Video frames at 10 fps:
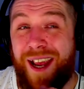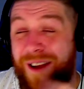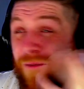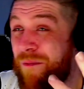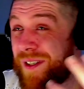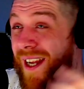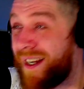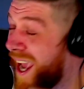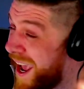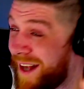and everyone was saying,
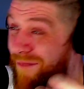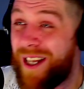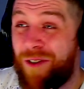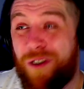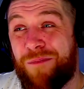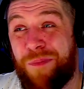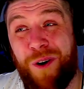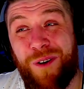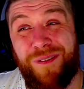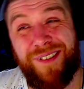yeah, really good,
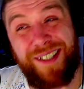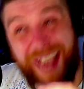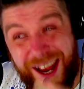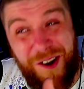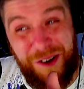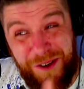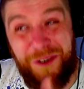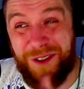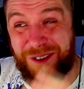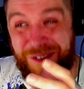but they're not
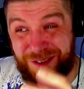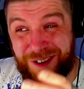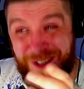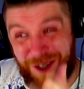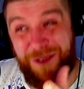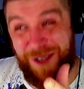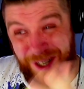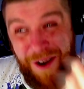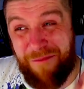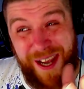your tunes. You're
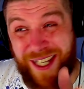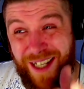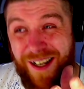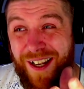not making.